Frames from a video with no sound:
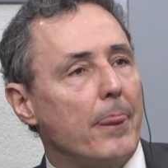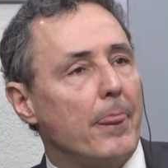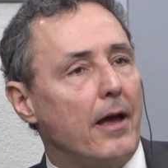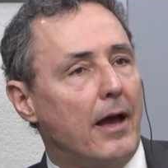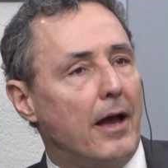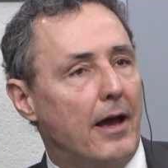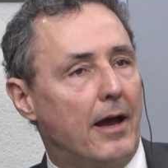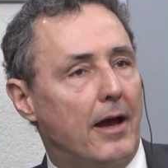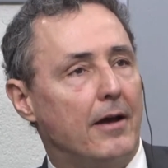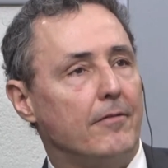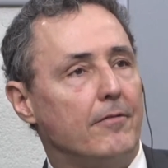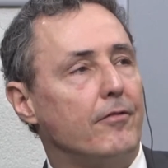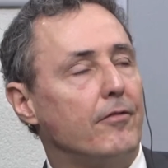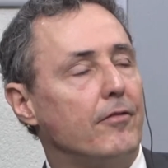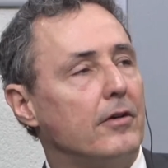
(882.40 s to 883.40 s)

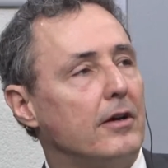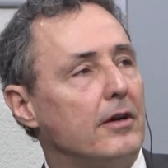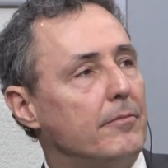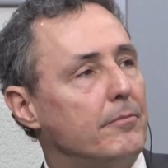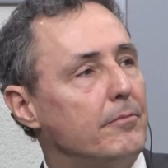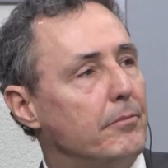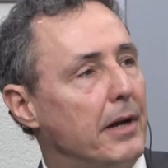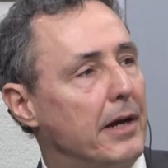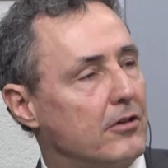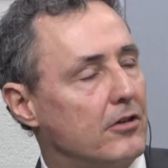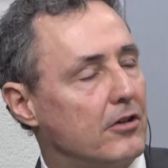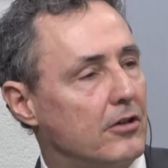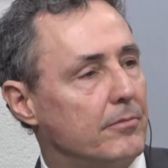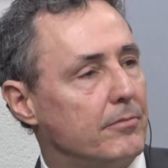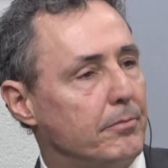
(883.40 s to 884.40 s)
have a
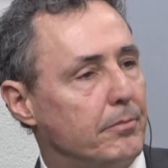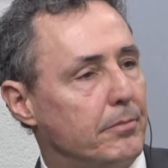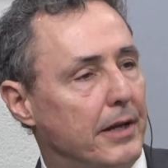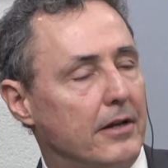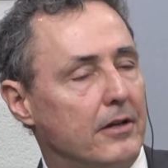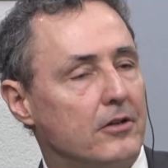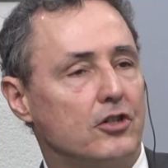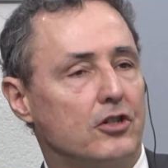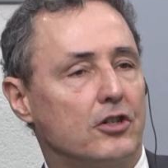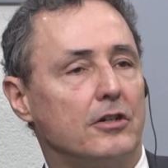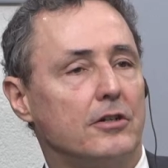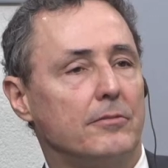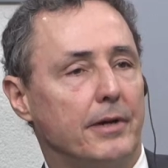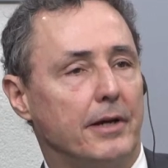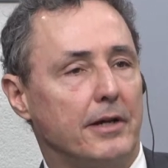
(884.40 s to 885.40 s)
better
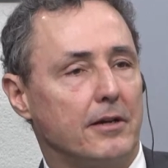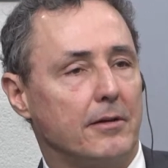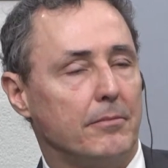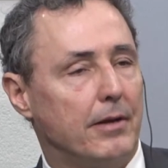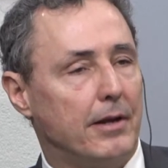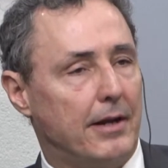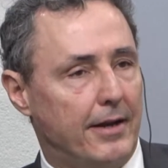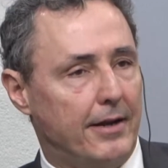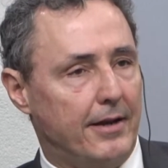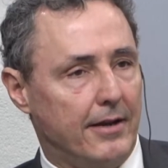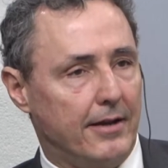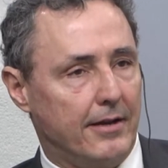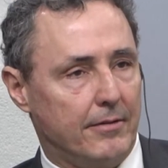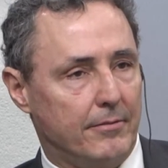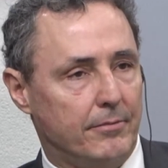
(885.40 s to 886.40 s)
picture, better
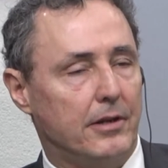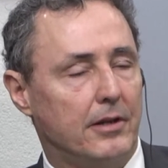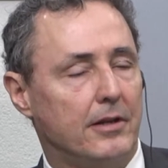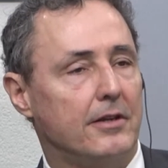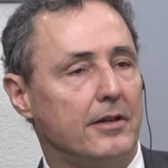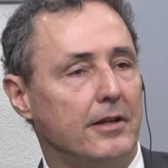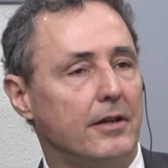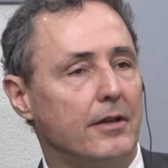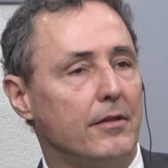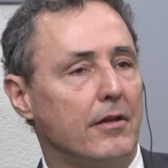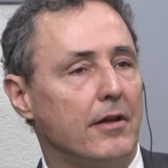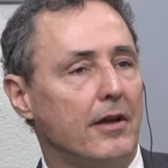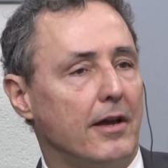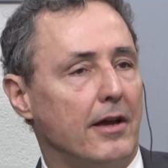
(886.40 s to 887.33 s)
planning abilities,